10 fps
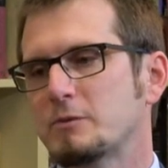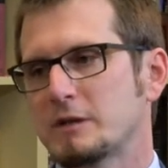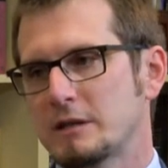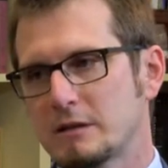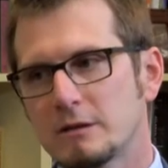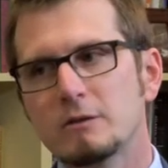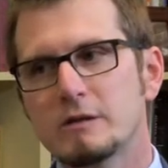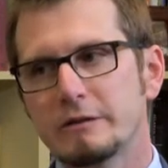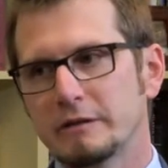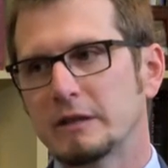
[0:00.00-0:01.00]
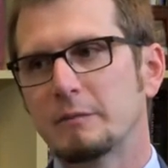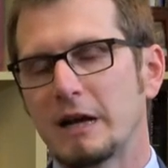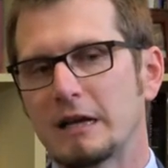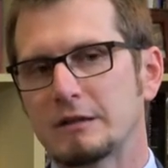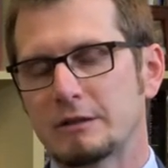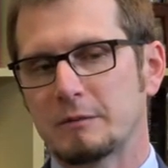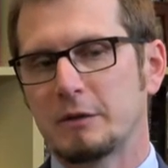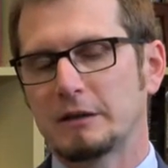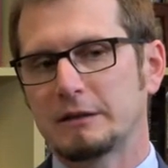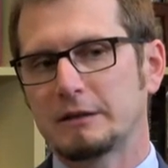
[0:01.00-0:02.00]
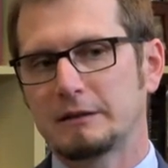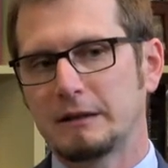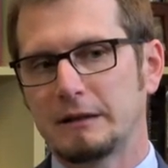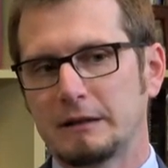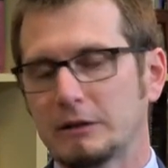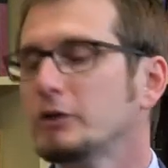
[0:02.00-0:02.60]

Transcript: was exclusively a painter, but it